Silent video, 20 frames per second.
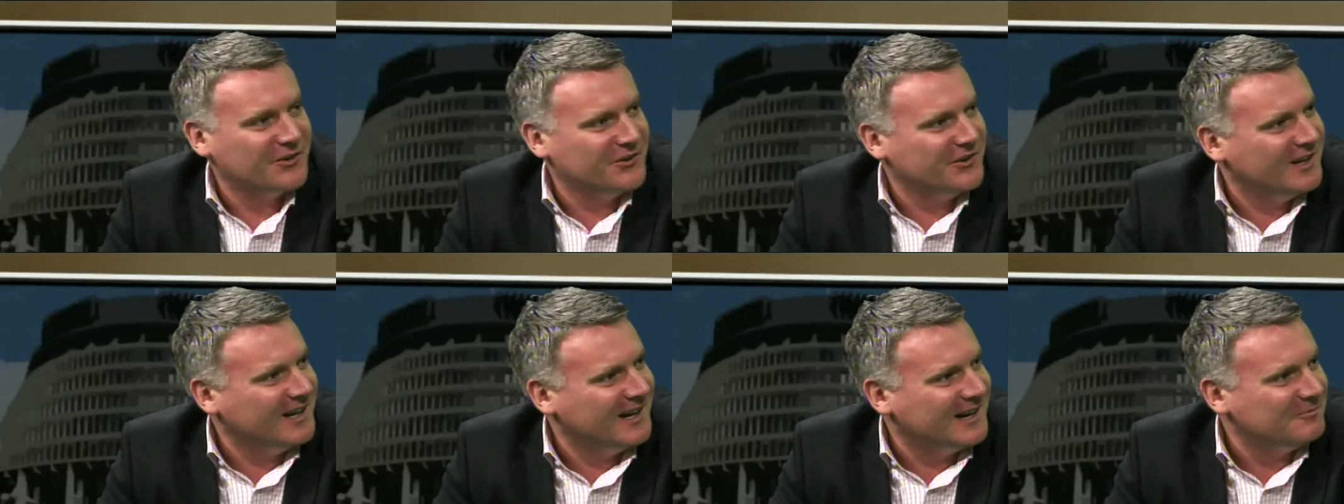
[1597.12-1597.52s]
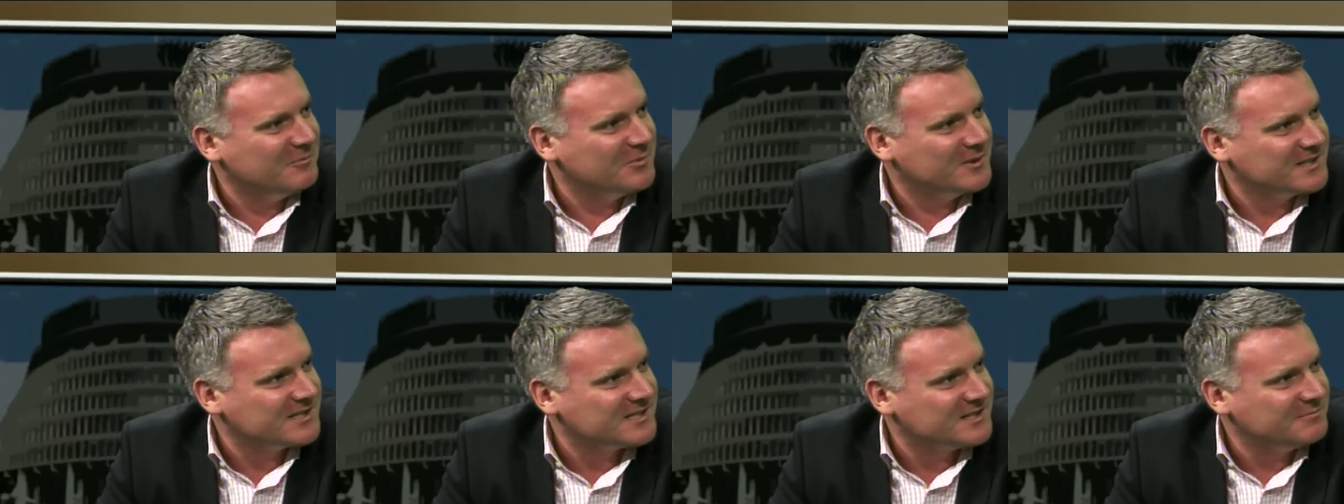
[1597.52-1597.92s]
And I know
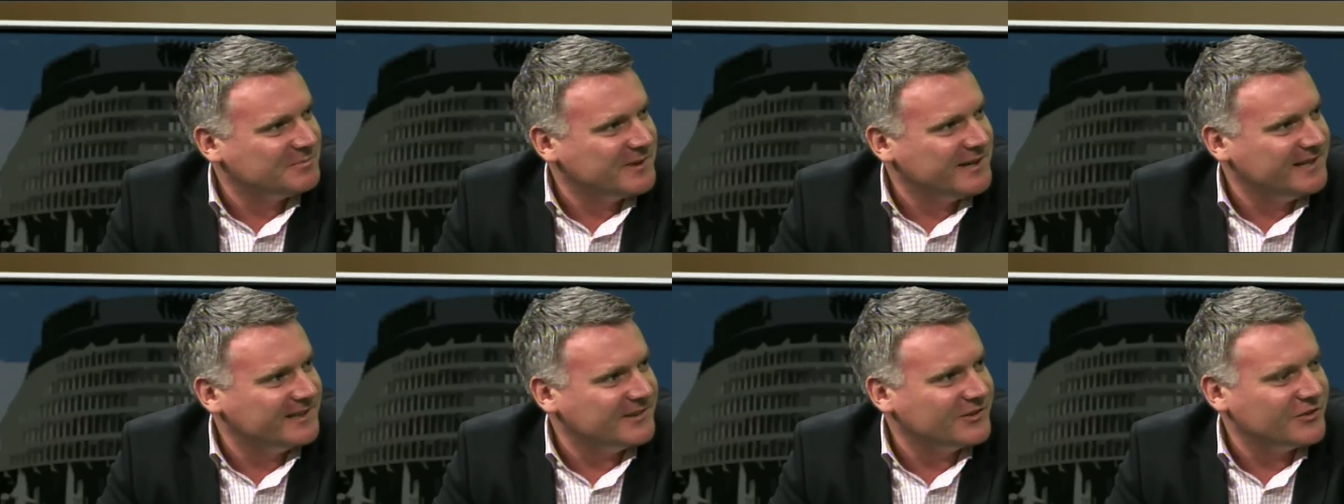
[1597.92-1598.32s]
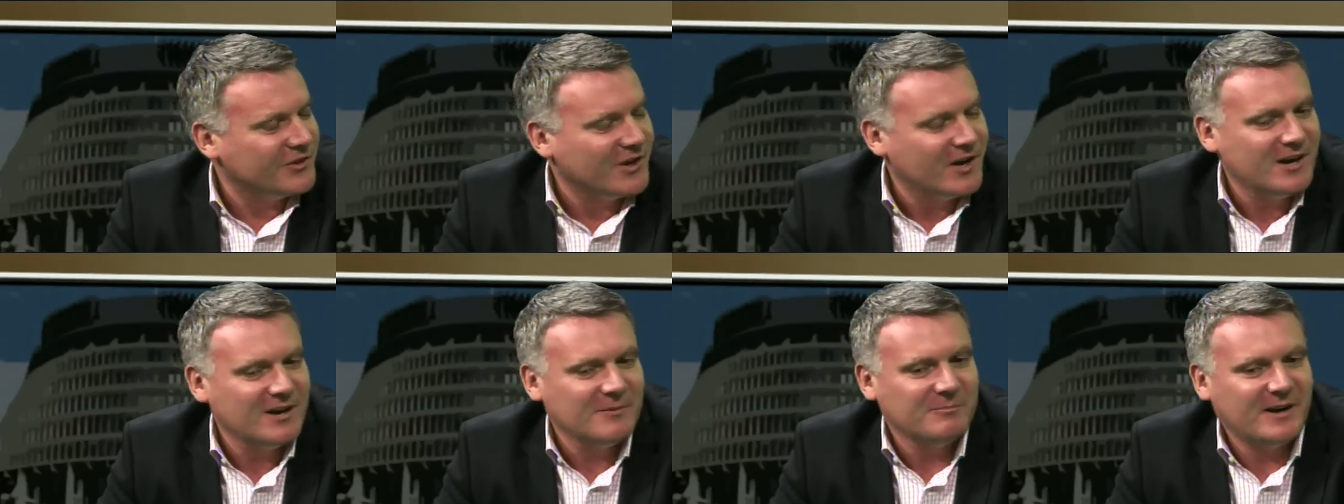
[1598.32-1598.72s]
that you
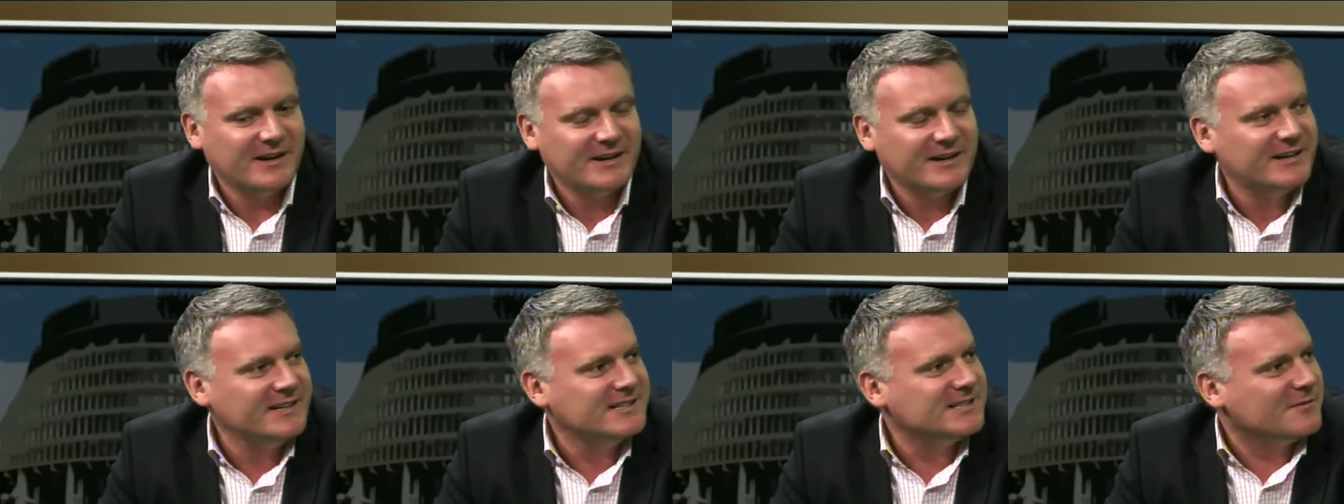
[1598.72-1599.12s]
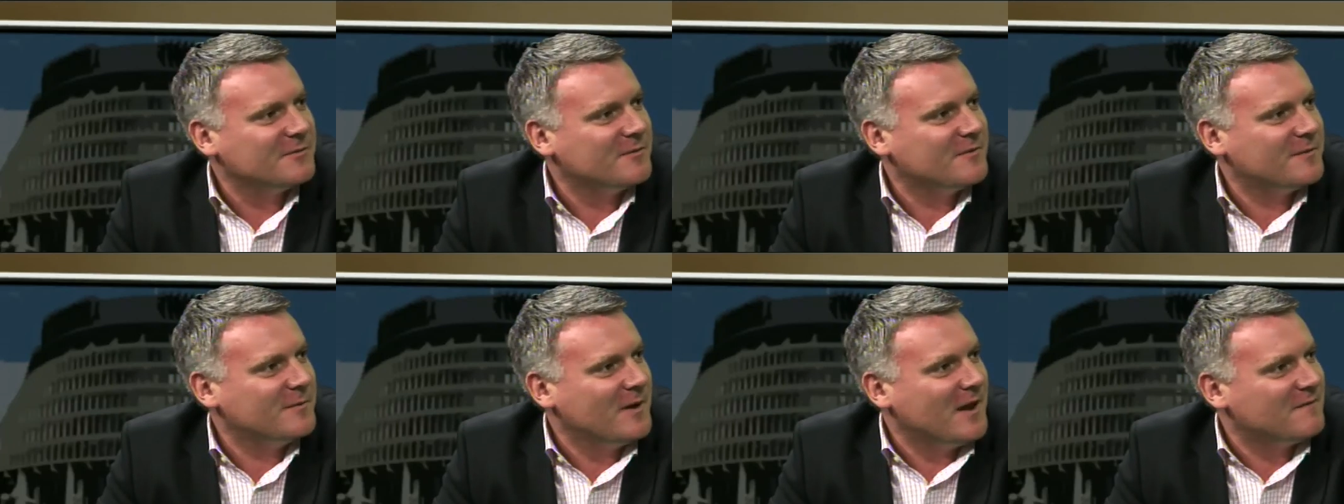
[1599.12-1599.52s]
disagree with my
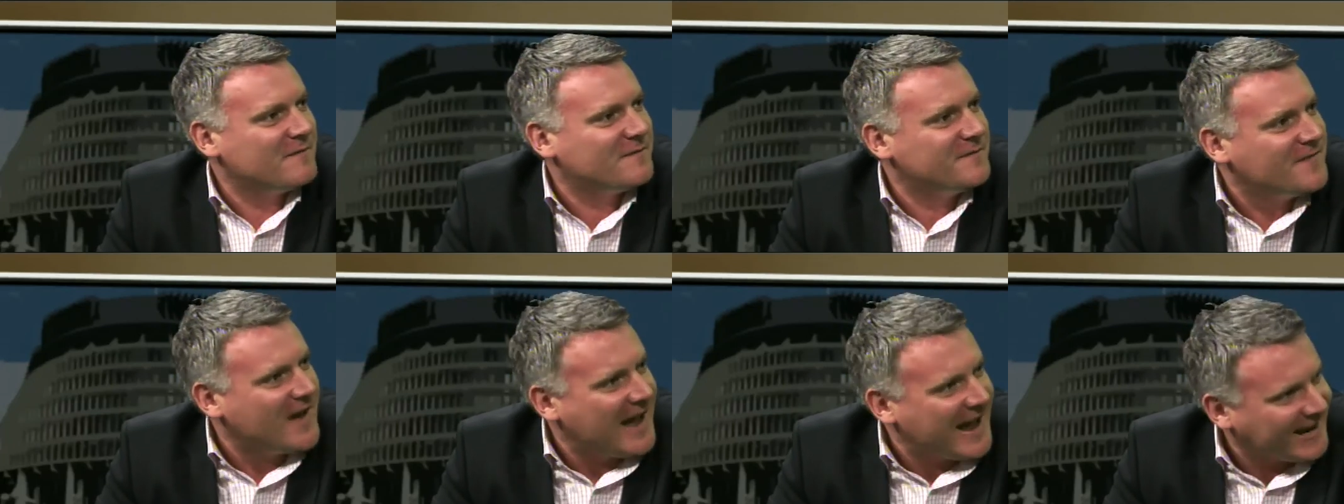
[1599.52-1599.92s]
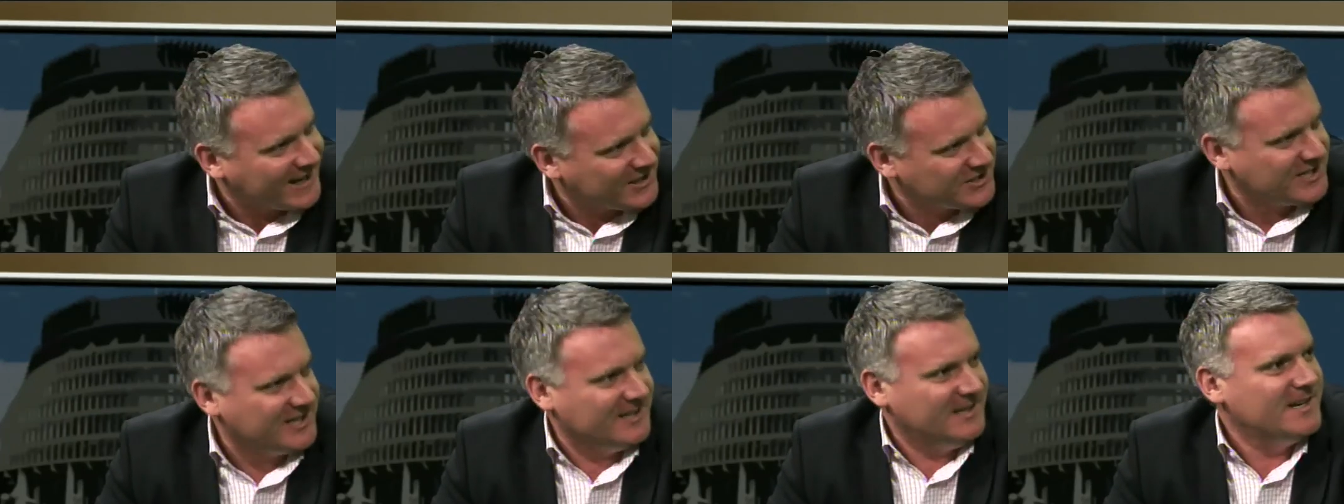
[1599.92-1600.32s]
views on
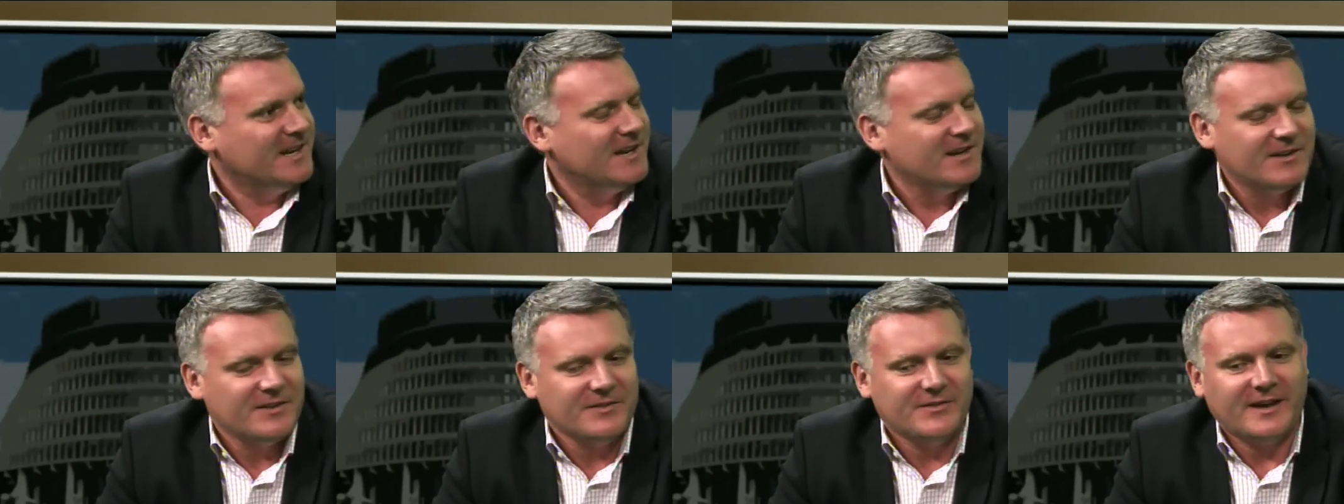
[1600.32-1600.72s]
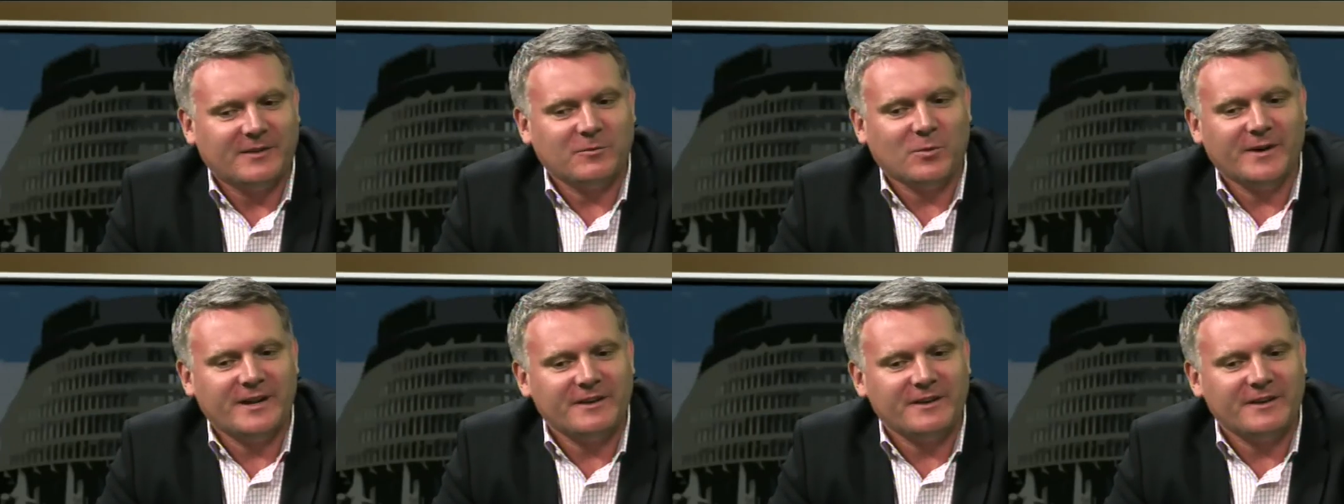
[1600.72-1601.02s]
Winston Peters,